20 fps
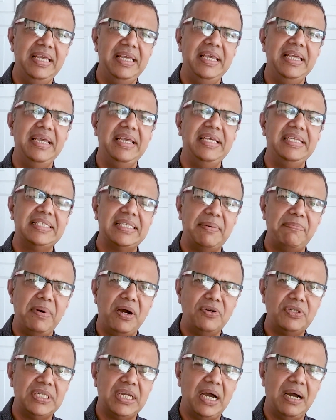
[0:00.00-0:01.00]
is
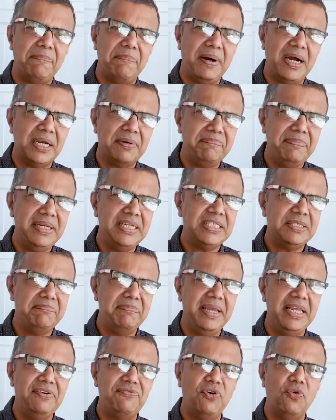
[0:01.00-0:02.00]
about apartments
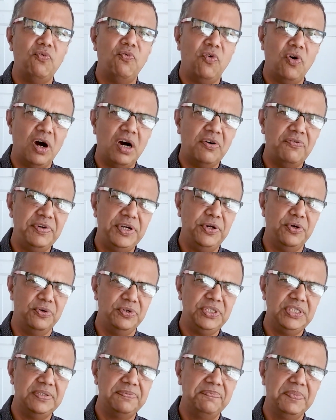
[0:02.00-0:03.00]
meant for war
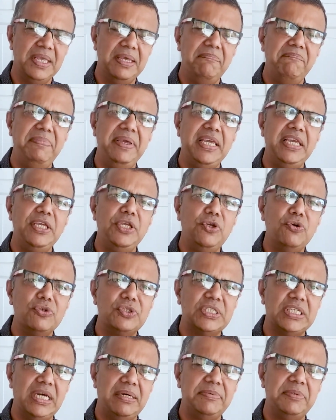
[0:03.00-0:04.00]
widows being
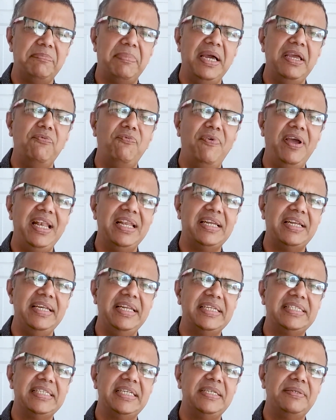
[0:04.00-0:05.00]
usurped by
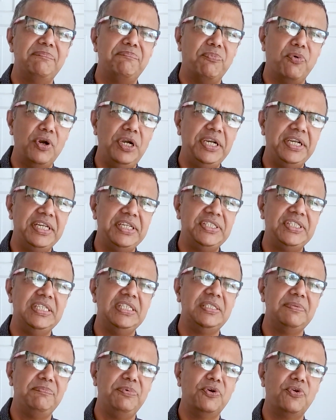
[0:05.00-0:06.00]
well-connected
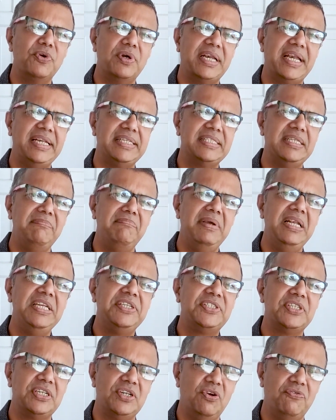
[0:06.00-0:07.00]
politicians, bureaucrats and
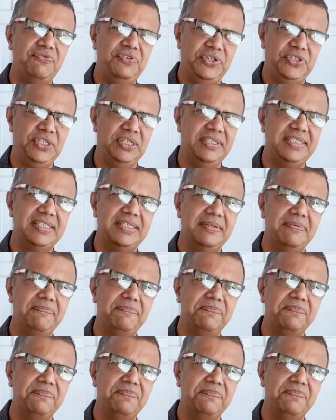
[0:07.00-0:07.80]
military officials.